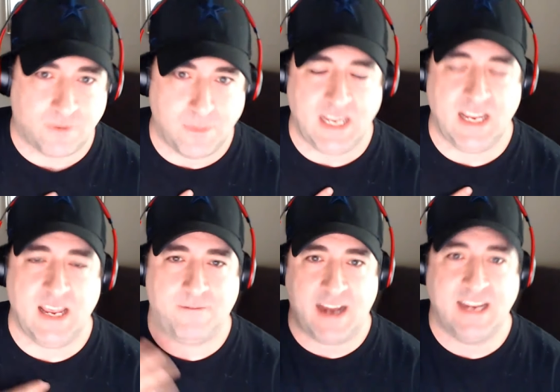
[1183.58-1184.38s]
for me
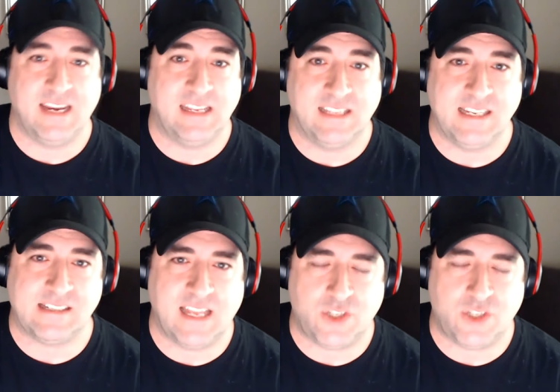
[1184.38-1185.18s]
if I didn't at
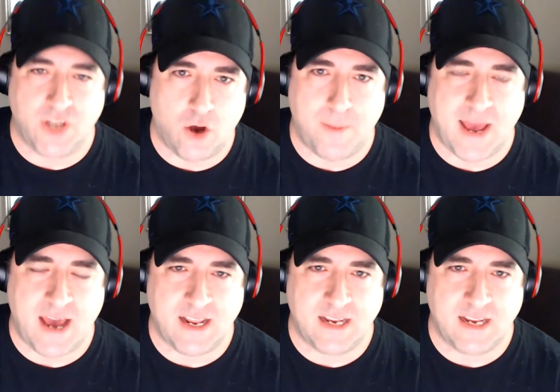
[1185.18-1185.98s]
least let you know
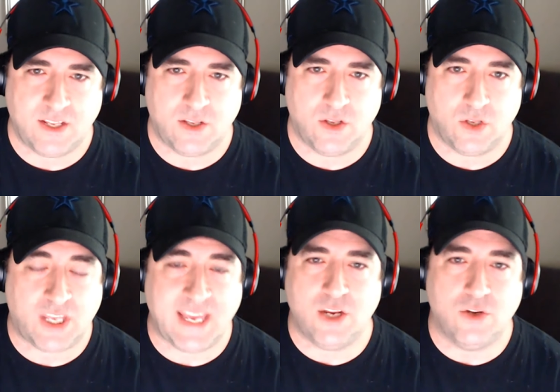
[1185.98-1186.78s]
about it
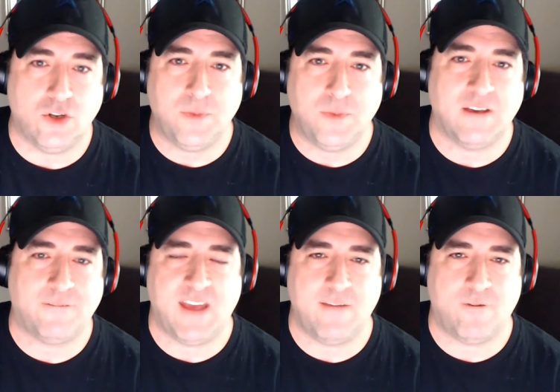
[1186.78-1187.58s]
can you do me a
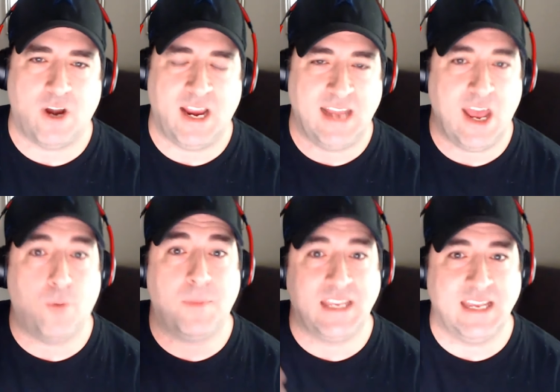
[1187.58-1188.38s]
favor and
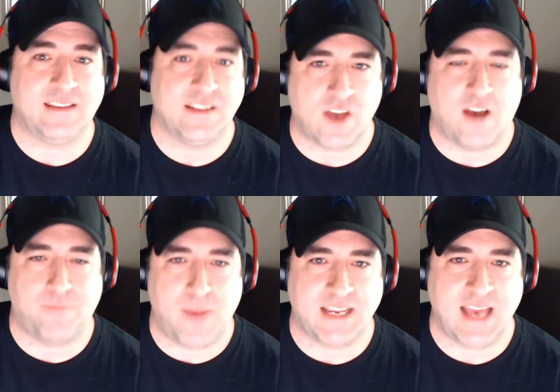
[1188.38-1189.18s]
help me get this
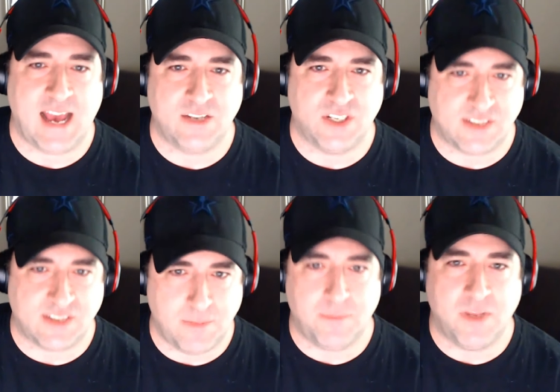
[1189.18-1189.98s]
off my conscience
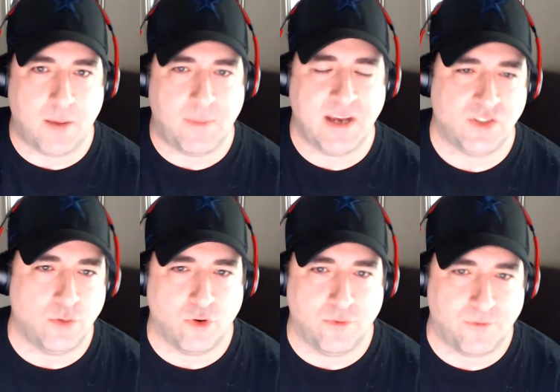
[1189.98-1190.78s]
and meet me on my
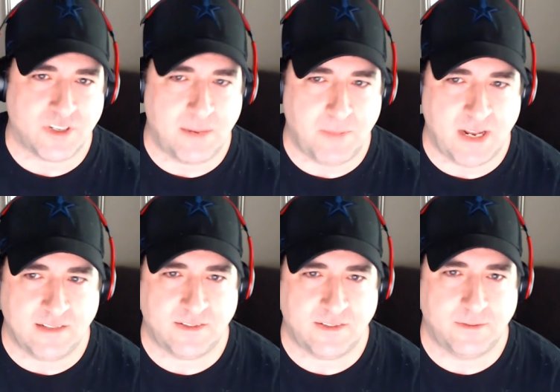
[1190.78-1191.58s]
Zoom room for 10 minutes?